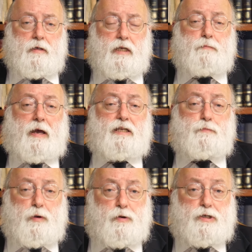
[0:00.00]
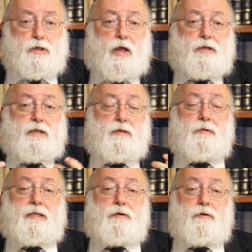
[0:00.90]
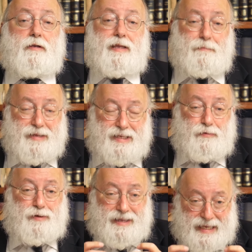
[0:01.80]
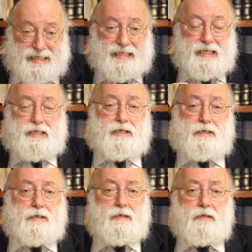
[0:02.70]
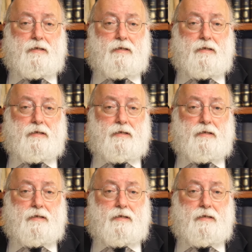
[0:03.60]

is by spiritualizing the material, that material existence.